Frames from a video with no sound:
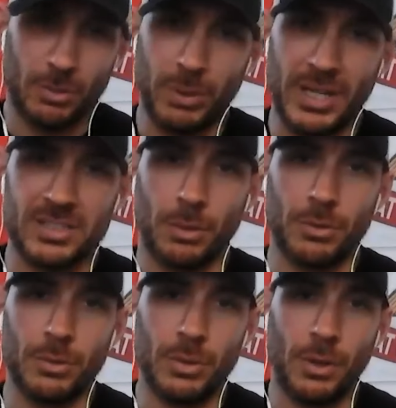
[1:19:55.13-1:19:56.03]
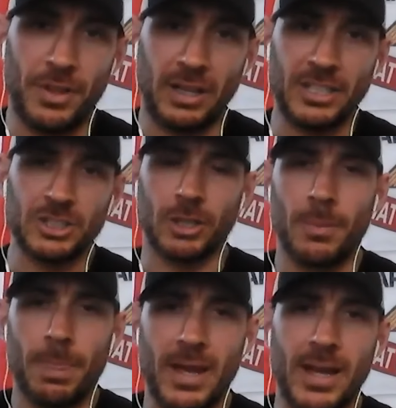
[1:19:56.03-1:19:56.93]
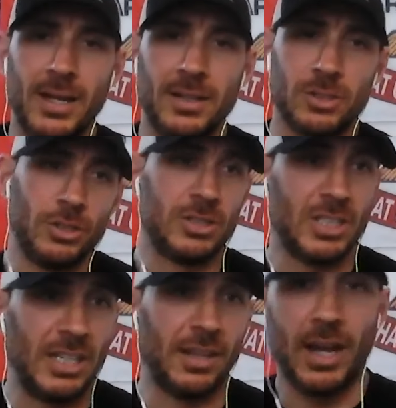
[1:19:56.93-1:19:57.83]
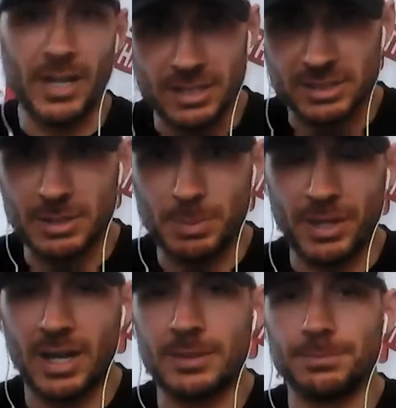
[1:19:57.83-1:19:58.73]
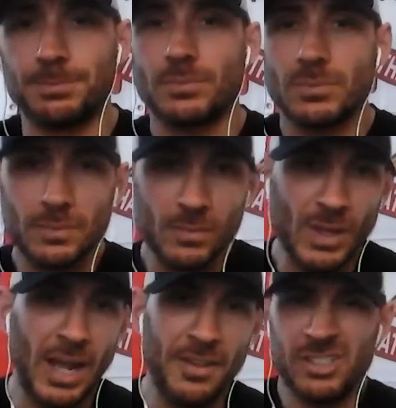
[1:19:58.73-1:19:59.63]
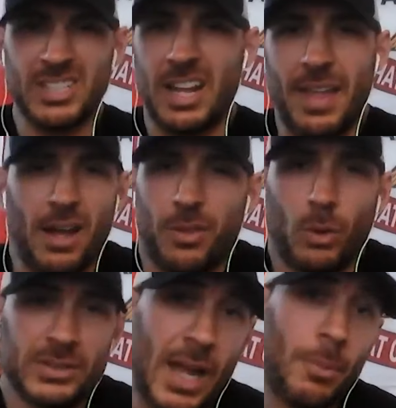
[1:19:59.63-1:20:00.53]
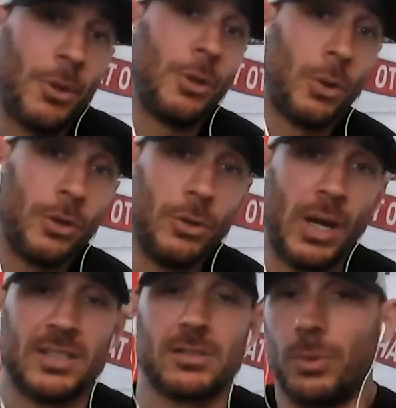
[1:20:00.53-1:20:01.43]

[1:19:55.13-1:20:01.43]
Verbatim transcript: placed out throughout the glacier. And so you ski to the hut, you sleep in the hut, and you can stay in that hut the whole time, or you can go to new huts.